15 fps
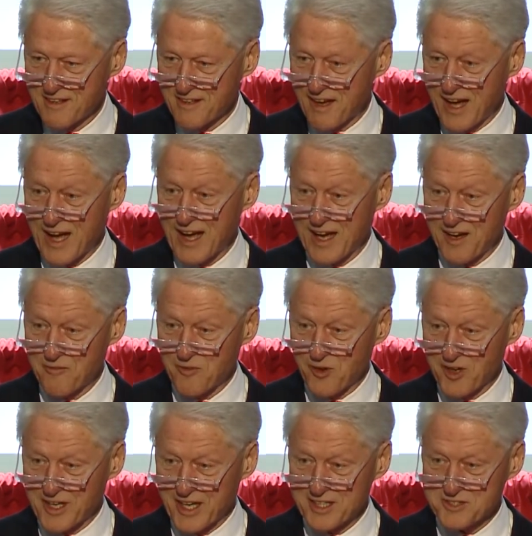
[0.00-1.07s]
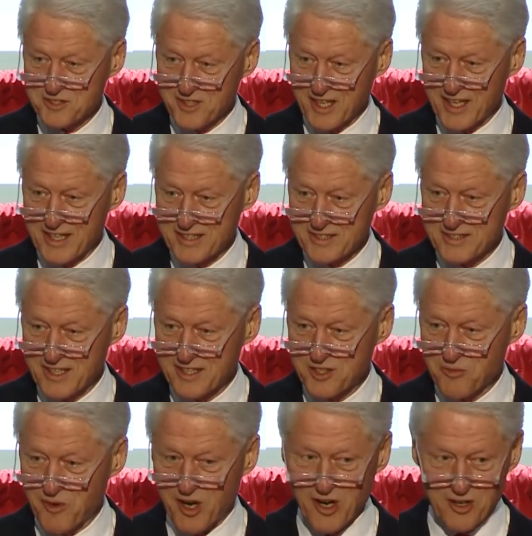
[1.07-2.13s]
I have more yesterdays than
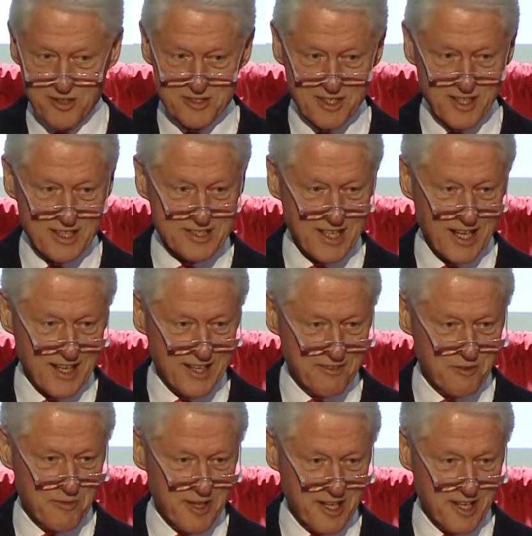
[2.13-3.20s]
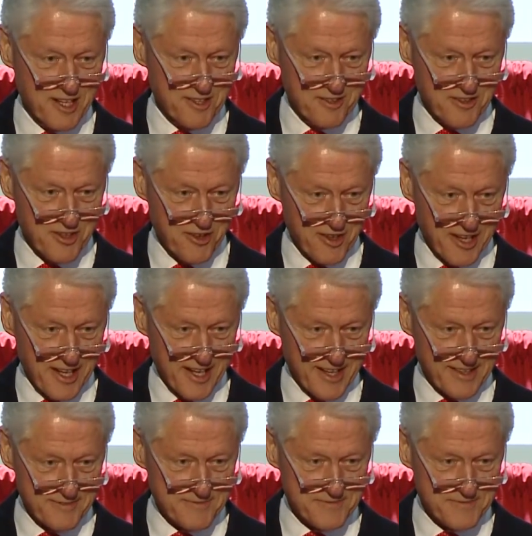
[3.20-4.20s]
tomorrows, unless I live to be 138,